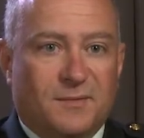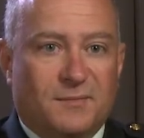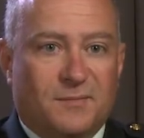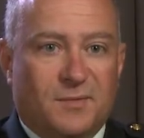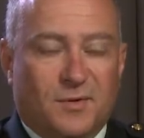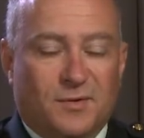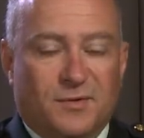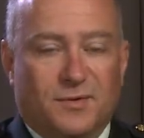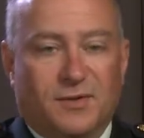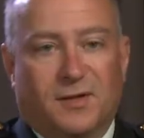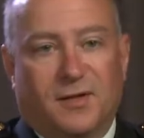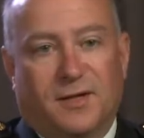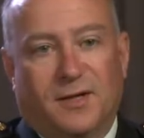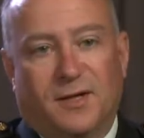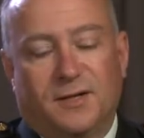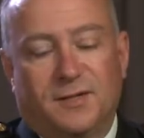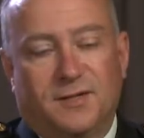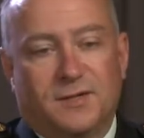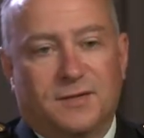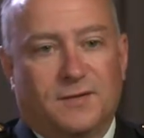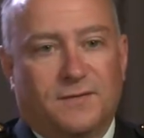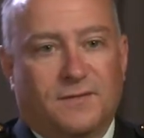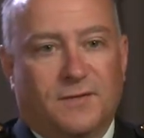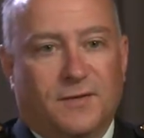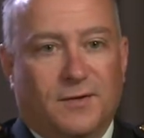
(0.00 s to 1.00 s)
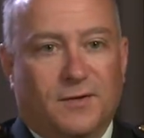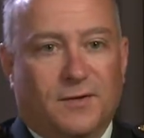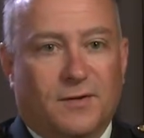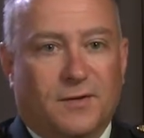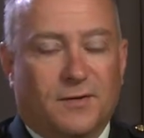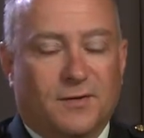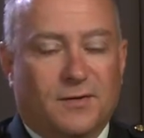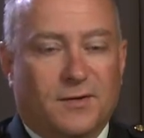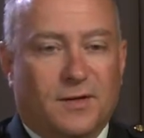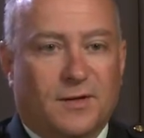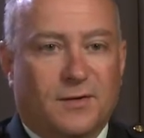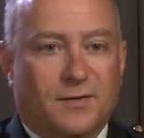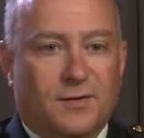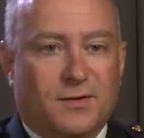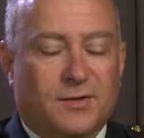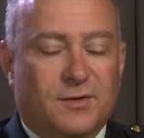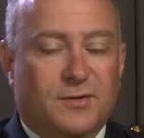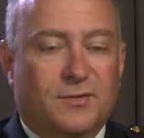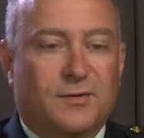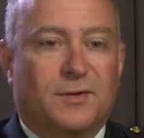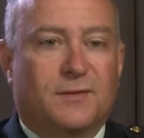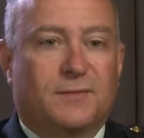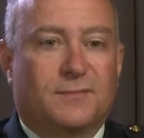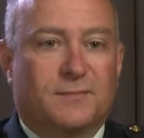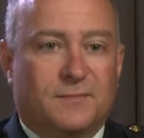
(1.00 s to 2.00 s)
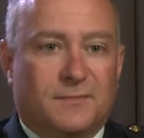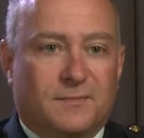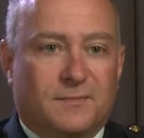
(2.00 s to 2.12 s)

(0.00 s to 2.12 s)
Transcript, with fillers: burned the lines and figured out how to do it.